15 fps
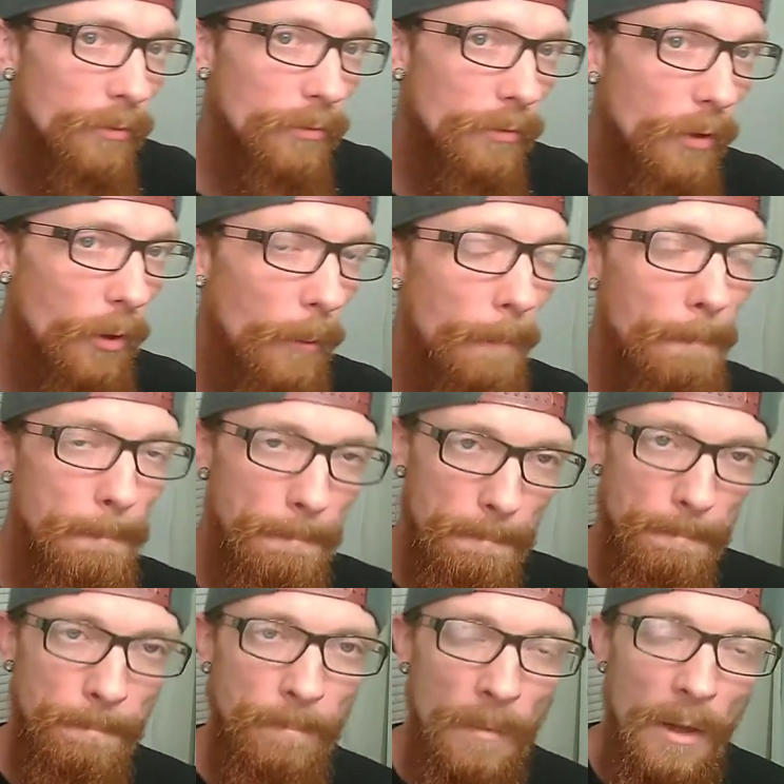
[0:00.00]
So,
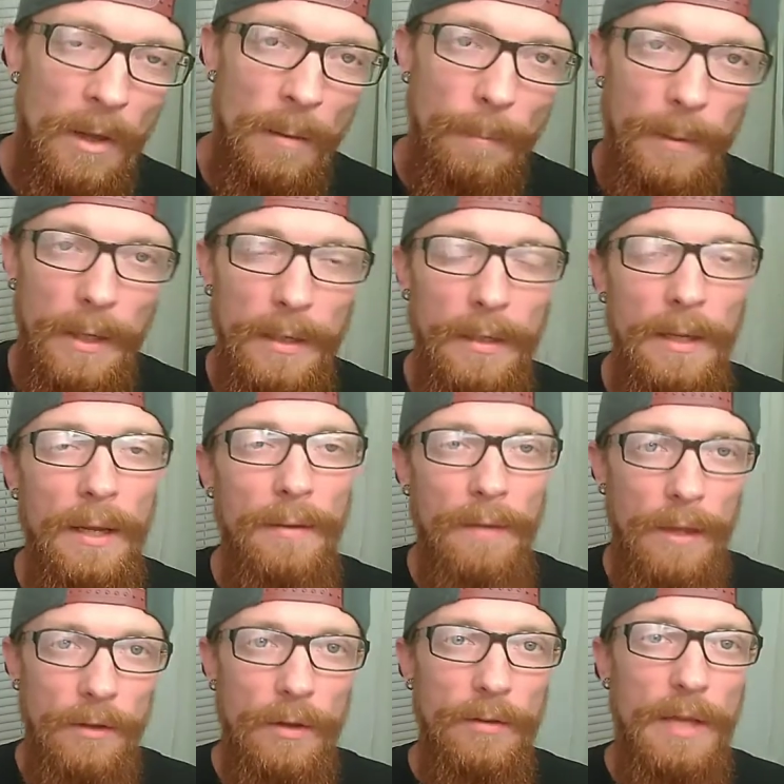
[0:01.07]
but
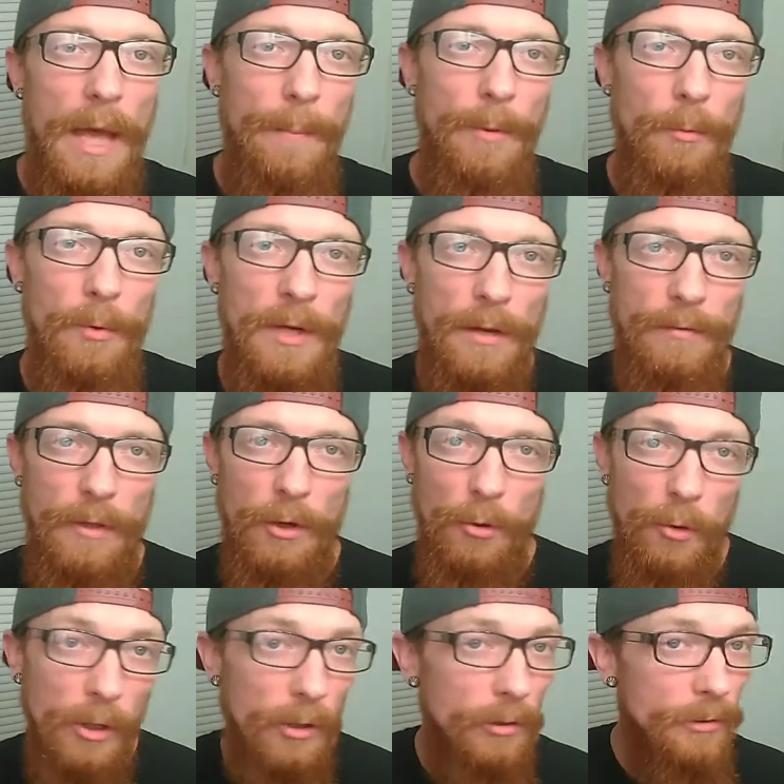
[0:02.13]
that does happen when you have
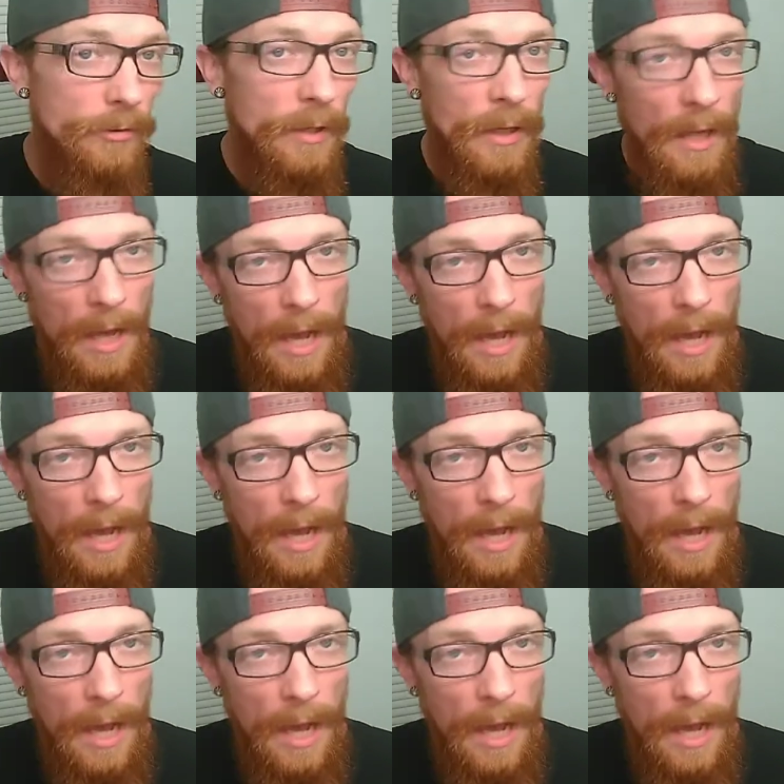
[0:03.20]
thinner oils.